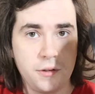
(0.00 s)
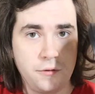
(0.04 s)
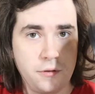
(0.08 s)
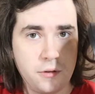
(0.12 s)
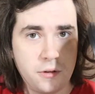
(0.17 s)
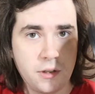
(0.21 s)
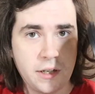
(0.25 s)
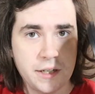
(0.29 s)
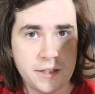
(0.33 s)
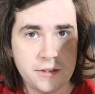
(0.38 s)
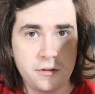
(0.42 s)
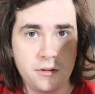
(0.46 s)
If you'd
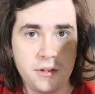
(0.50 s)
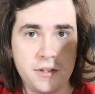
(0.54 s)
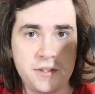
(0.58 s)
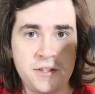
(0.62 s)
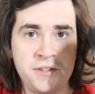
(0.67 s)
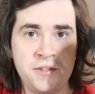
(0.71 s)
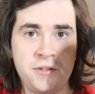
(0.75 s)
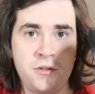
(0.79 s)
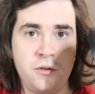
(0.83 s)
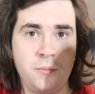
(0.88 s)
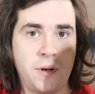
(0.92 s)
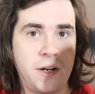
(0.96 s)
like to
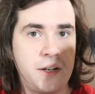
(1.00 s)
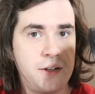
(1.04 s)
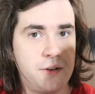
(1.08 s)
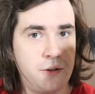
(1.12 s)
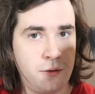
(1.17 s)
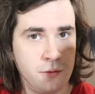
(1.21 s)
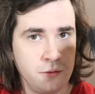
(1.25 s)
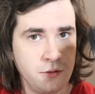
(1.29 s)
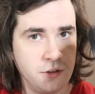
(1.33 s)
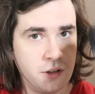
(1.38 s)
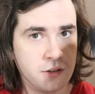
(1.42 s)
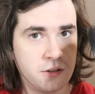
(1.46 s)
listen to my
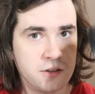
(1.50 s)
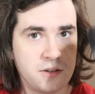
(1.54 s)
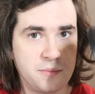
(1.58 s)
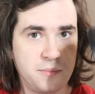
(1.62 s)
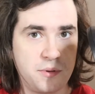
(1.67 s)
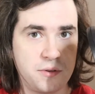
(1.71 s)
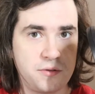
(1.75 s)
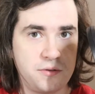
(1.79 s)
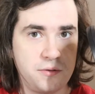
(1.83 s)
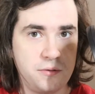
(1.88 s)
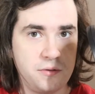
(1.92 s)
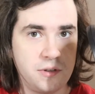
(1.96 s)
own little
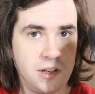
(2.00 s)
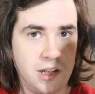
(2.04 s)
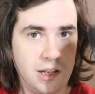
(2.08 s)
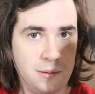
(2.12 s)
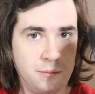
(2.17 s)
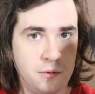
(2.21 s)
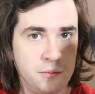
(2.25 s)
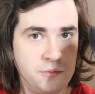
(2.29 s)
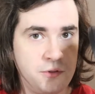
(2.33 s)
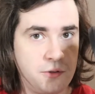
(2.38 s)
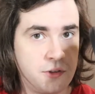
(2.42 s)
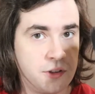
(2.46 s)
Splatoon
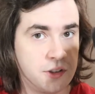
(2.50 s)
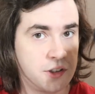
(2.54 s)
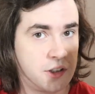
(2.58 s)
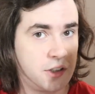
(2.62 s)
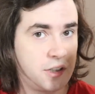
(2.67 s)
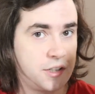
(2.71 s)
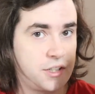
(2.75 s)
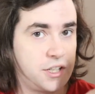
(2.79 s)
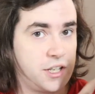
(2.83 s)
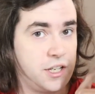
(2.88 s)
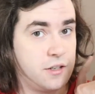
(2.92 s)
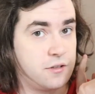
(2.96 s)
album, you can
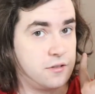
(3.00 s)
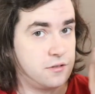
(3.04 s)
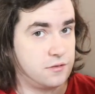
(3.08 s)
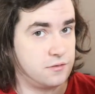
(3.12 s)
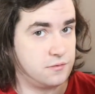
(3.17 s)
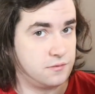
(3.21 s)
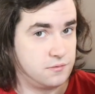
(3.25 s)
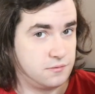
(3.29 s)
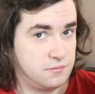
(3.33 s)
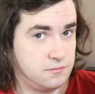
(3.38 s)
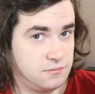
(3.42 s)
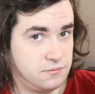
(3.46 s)
click
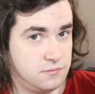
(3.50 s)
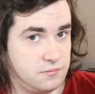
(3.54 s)
here.